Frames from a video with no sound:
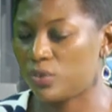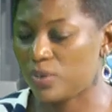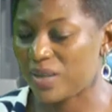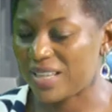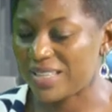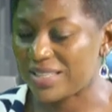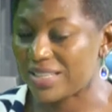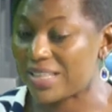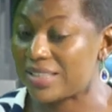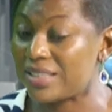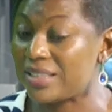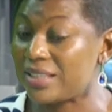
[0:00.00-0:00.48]
We are
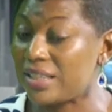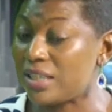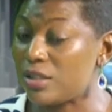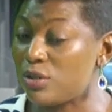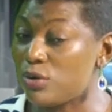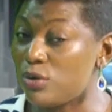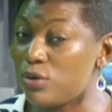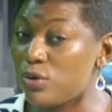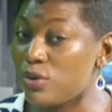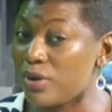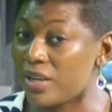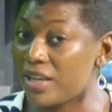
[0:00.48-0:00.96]
starting a
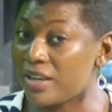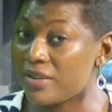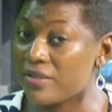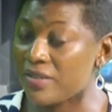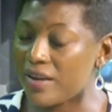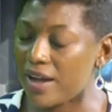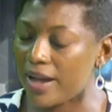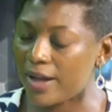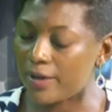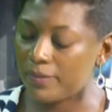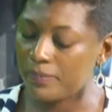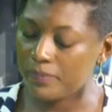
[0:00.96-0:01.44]
new
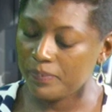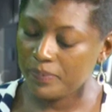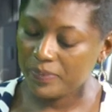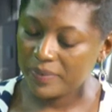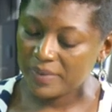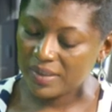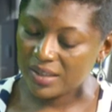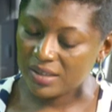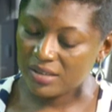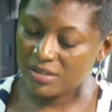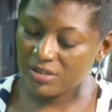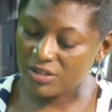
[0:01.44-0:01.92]
era,
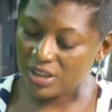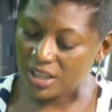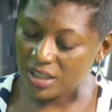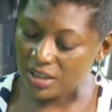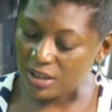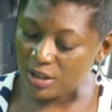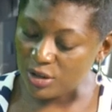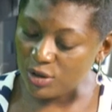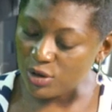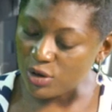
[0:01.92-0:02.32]
training